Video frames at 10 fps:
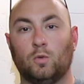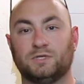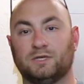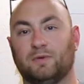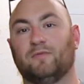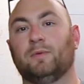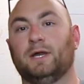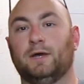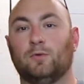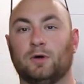What's up,
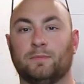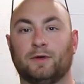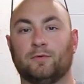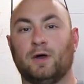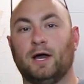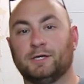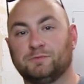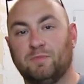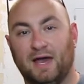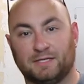everybody? Welcome to the garage.
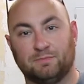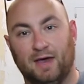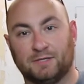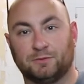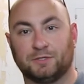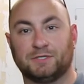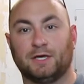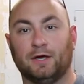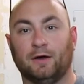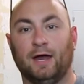Max and MaksWerks
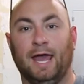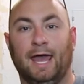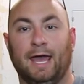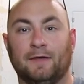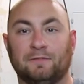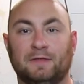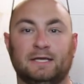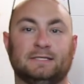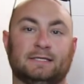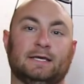here, and
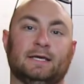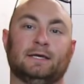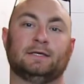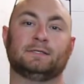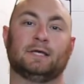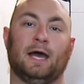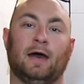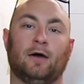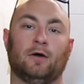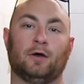this is
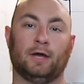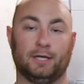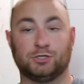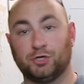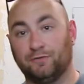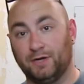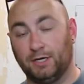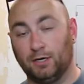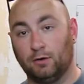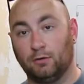our intro
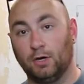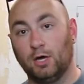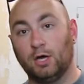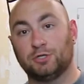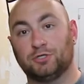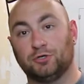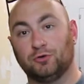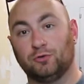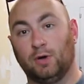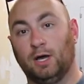video
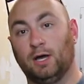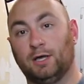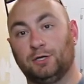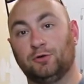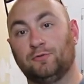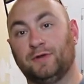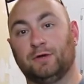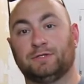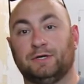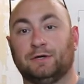to a new
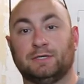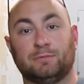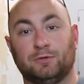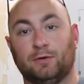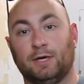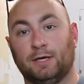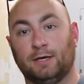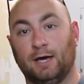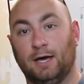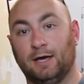video series I'm
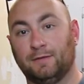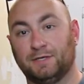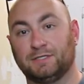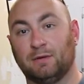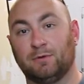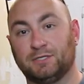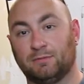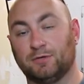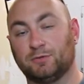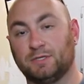doing uh, this summer,
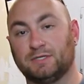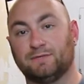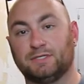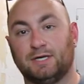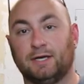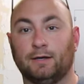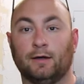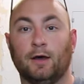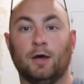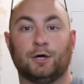summer twenty seventeen,
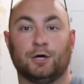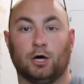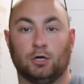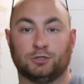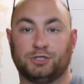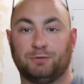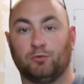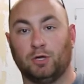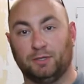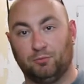called Cheap
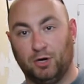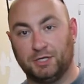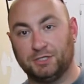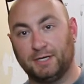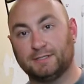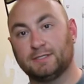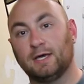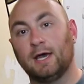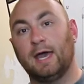Welding Projects.